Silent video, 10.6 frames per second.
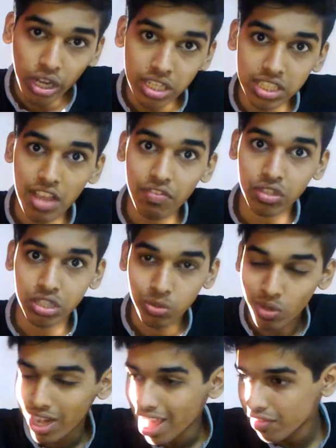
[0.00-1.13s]
against Everton.
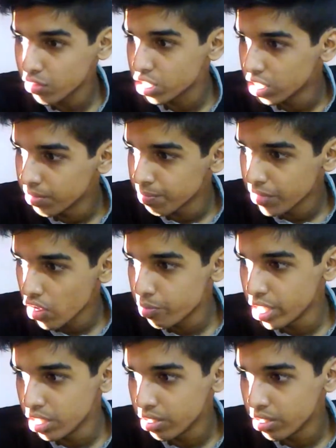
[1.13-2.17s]
Well, Everton have been